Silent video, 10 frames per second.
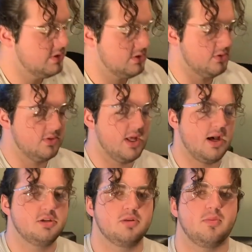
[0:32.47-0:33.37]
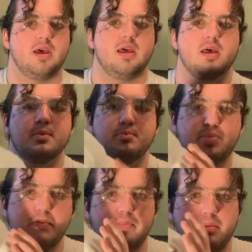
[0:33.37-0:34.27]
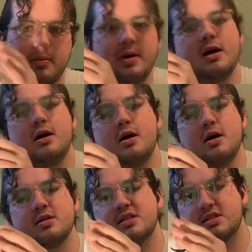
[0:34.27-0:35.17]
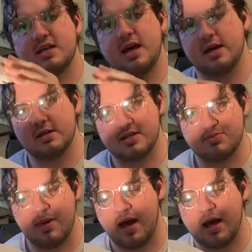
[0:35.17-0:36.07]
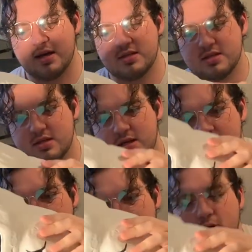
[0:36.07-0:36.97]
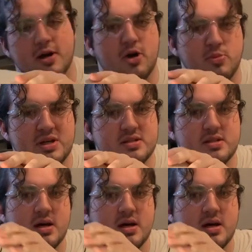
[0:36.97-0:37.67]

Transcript: was told that I should make the Sans mask or helmet.